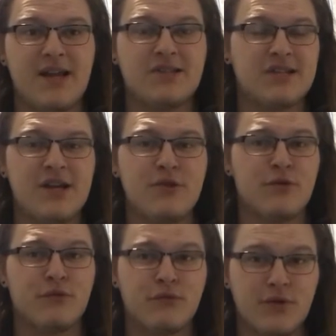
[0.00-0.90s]
it's
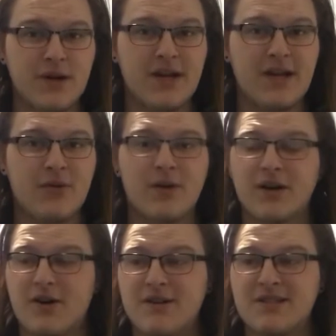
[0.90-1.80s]
either free or
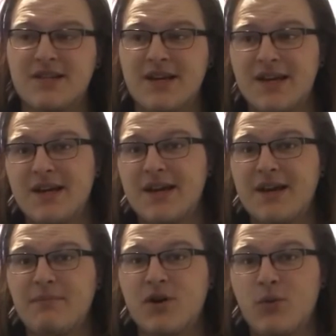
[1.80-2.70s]
costs the
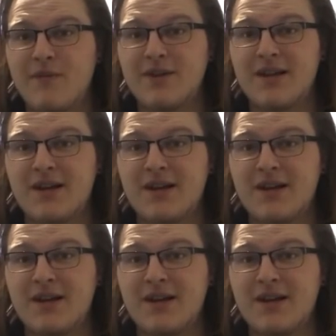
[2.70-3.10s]
in-game equivalent